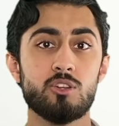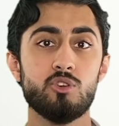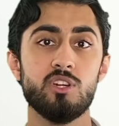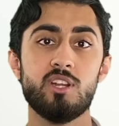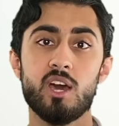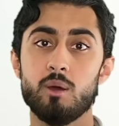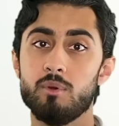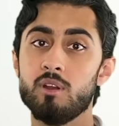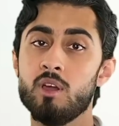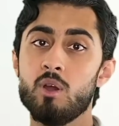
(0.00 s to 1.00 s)
to
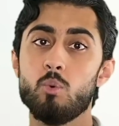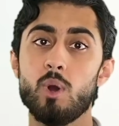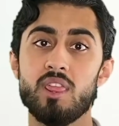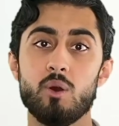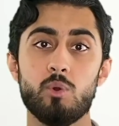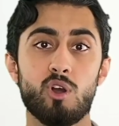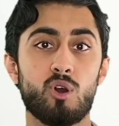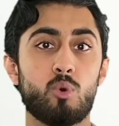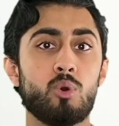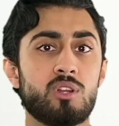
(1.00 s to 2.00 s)
determine whether we are
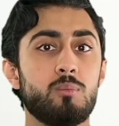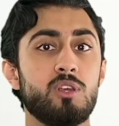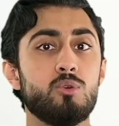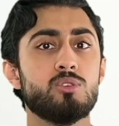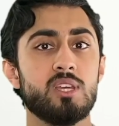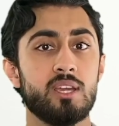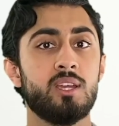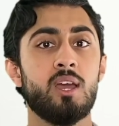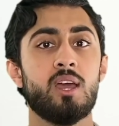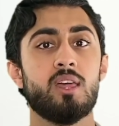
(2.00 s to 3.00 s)
going to be using
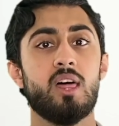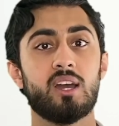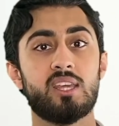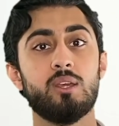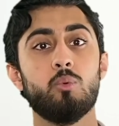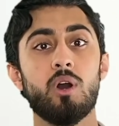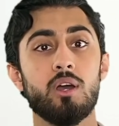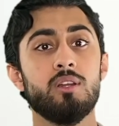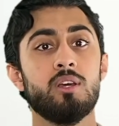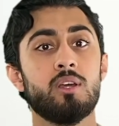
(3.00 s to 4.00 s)
that
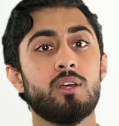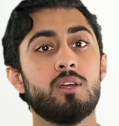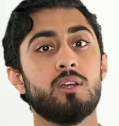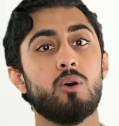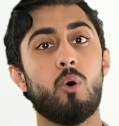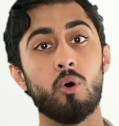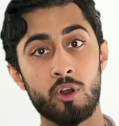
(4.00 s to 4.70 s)
keyword or